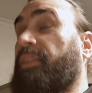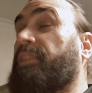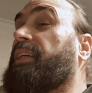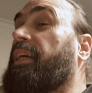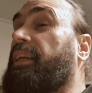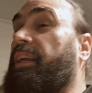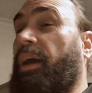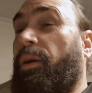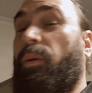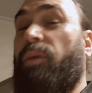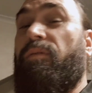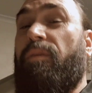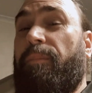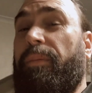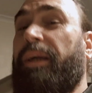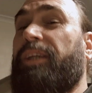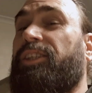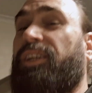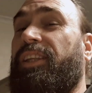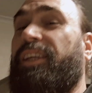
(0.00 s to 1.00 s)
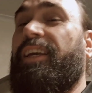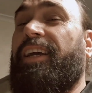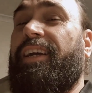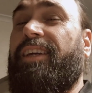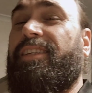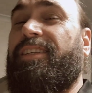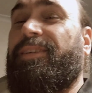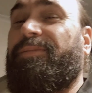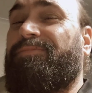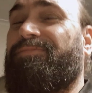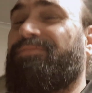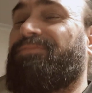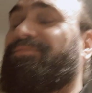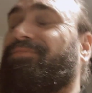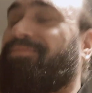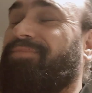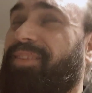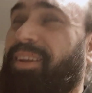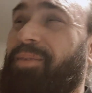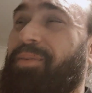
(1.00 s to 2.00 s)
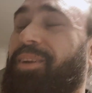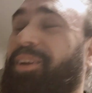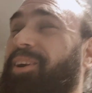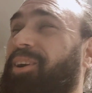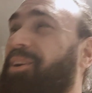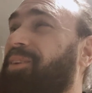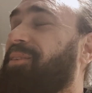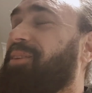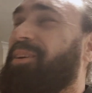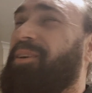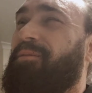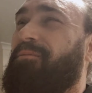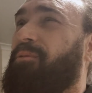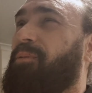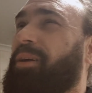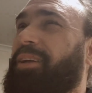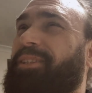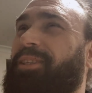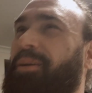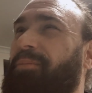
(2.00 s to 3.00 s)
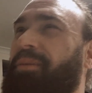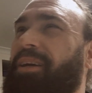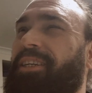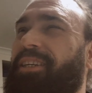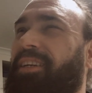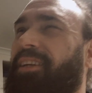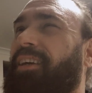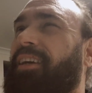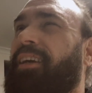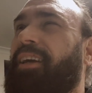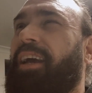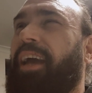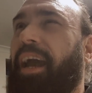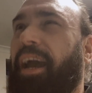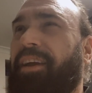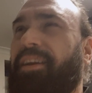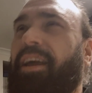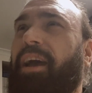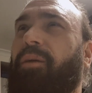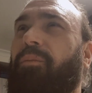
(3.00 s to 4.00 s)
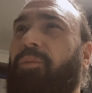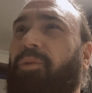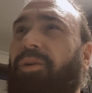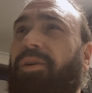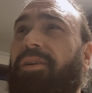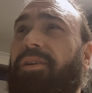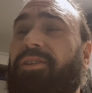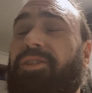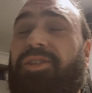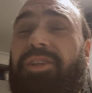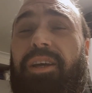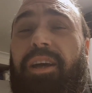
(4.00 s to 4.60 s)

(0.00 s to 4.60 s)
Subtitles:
did, however, measure the yeast. There we go. Once I measured, and that was